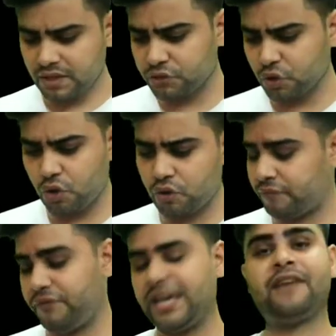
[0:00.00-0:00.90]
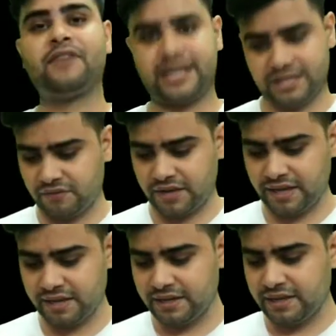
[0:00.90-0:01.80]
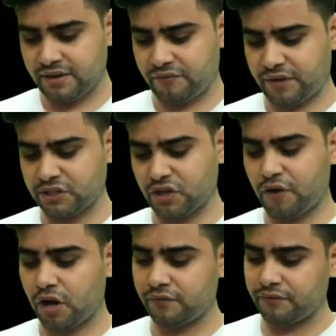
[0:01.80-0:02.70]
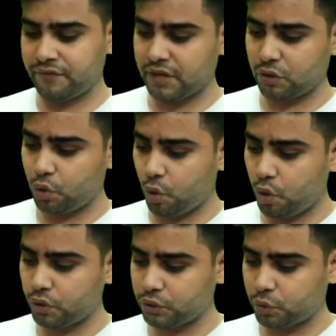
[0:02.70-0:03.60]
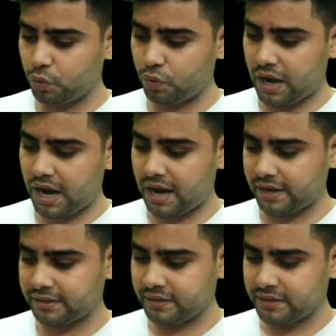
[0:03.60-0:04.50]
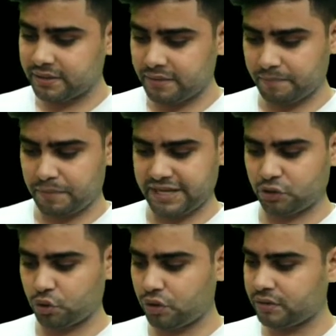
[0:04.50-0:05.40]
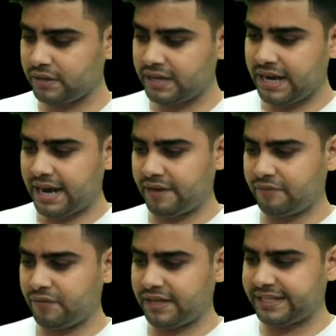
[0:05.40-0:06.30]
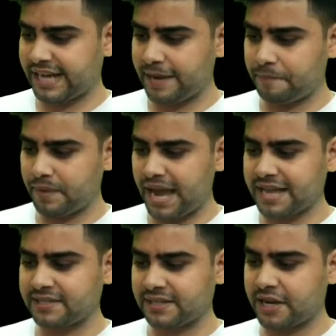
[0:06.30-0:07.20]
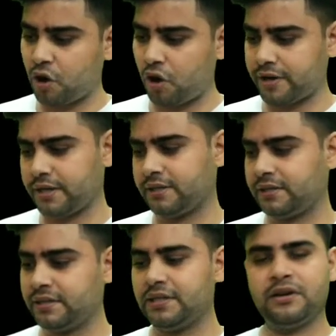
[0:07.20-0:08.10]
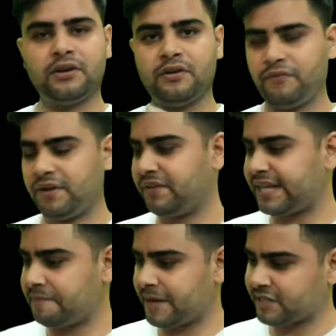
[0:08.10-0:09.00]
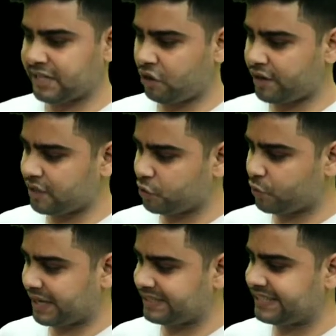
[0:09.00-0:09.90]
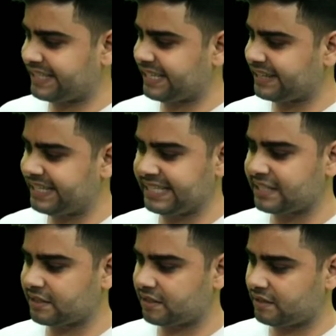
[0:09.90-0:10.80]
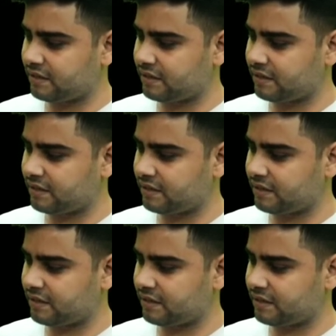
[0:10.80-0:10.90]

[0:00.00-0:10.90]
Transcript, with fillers: so we have another way first of all we will go to our play store and we will type x recorder when we type x recorder you can see this